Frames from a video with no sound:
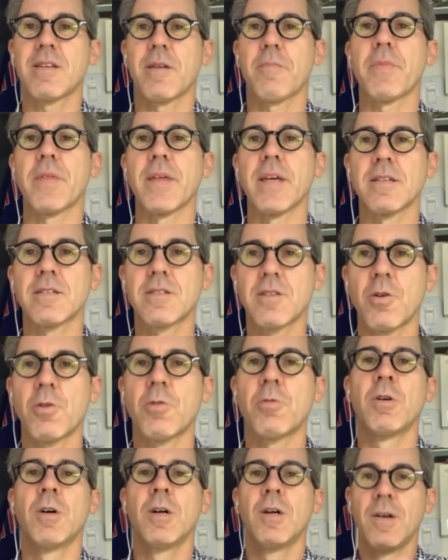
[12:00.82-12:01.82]
might be
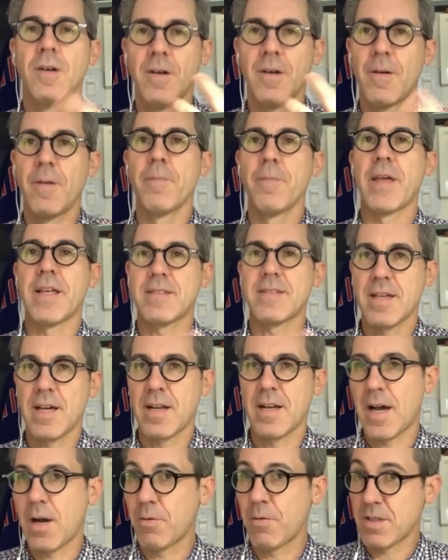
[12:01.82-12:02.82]
something. So
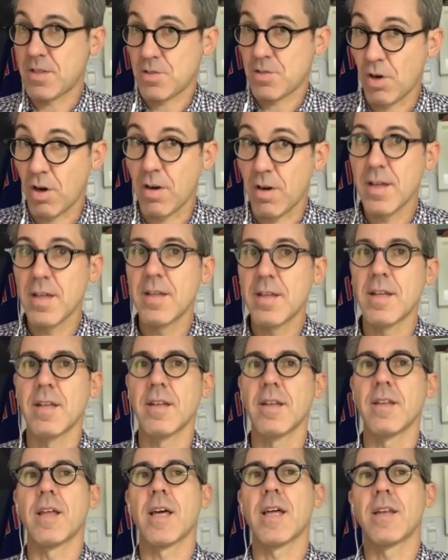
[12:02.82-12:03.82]
that's kind of how it
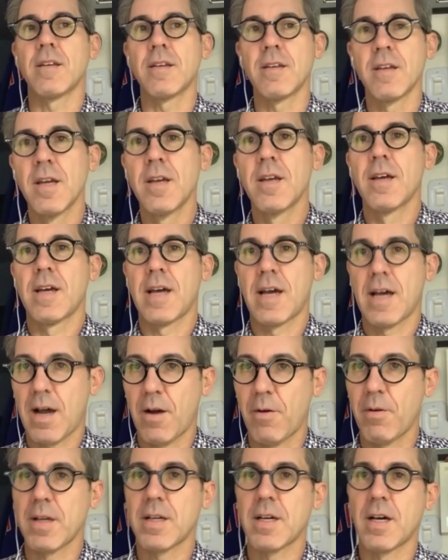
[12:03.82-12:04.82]
started, and then
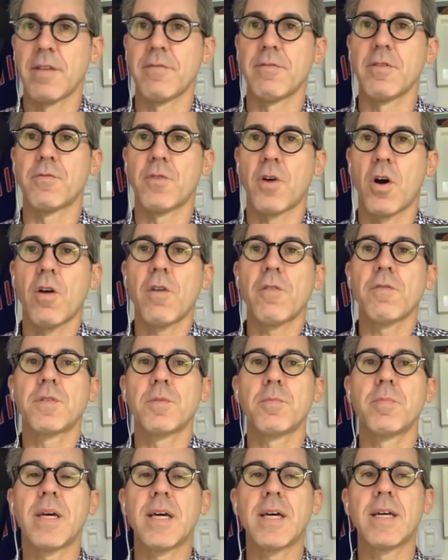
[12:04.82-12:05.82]
how it kind of
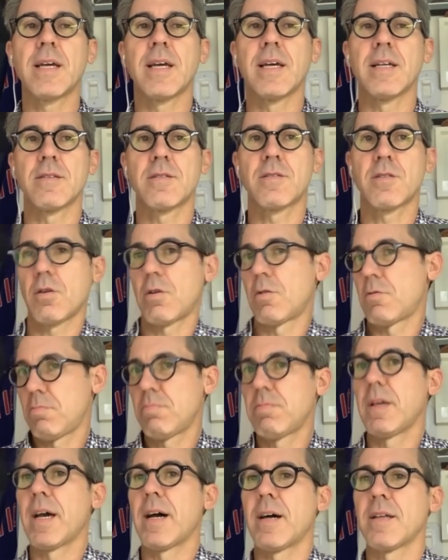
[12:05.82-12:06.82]
evolved a bit. And
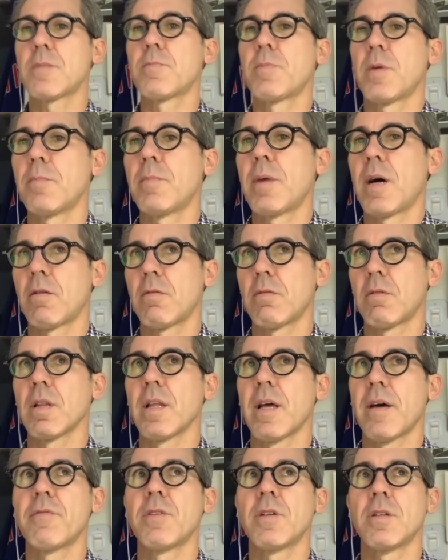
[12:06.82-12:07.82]
so, yeah, it's been
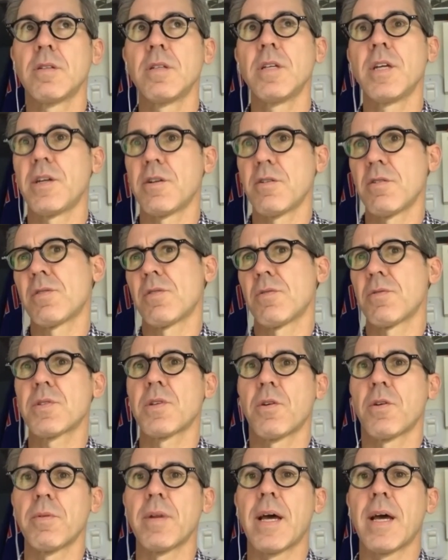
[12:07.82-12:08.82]
about 11
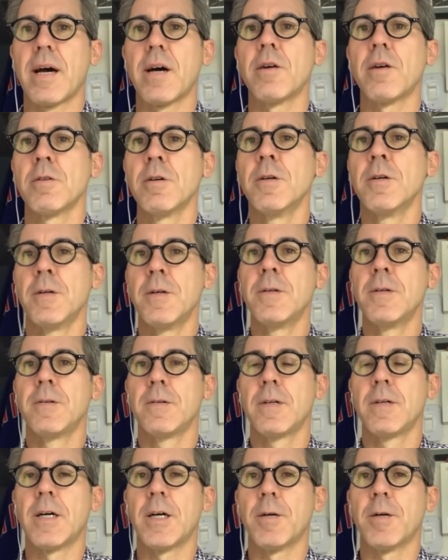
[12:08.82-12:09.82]
years or so now,
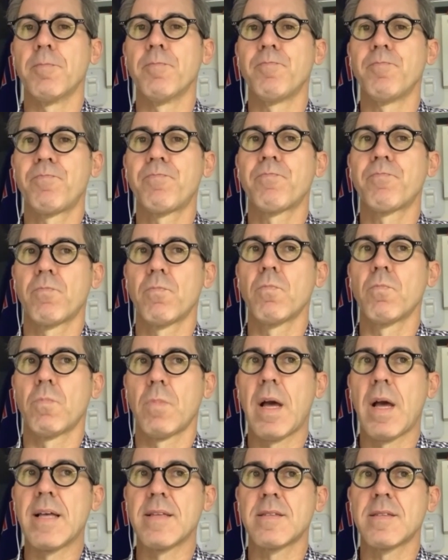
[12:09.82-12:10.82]

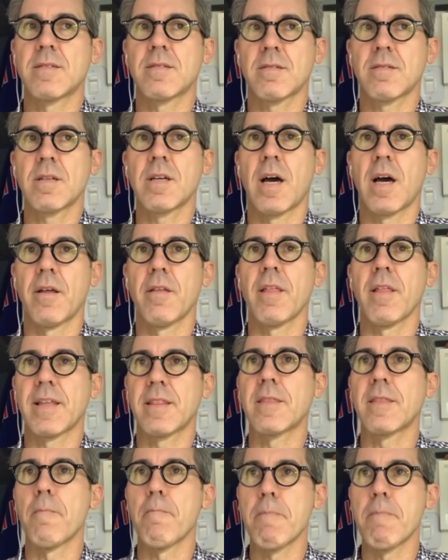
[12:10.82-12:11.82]
as
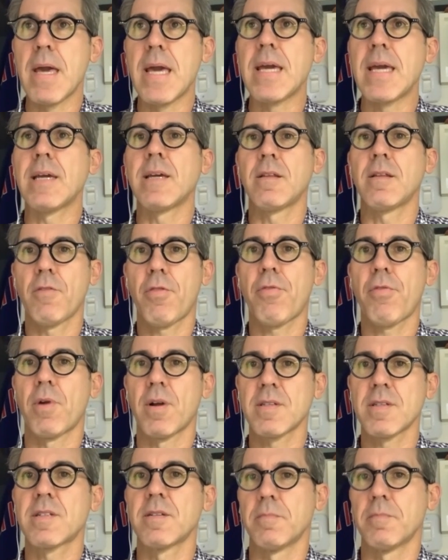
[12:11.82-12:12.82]
kind of like the
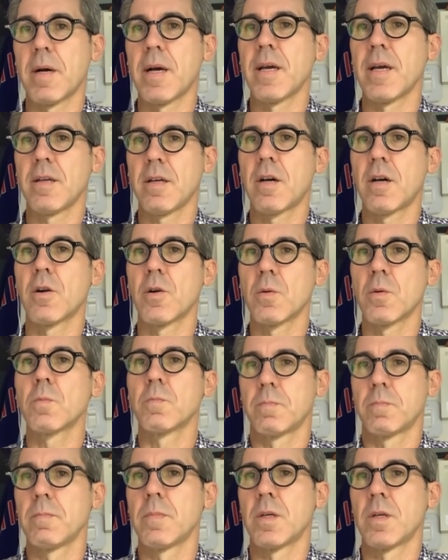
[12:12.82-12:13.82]
main thrust of my
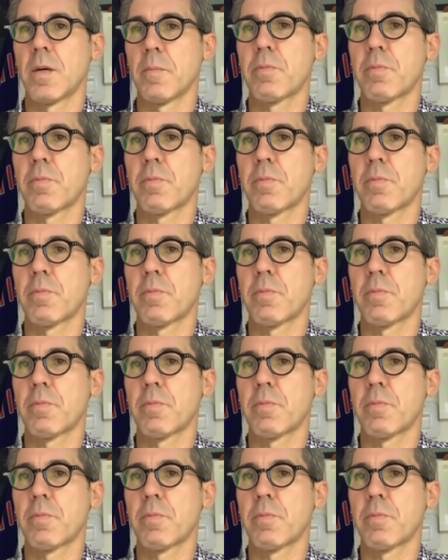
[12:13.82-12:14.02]
art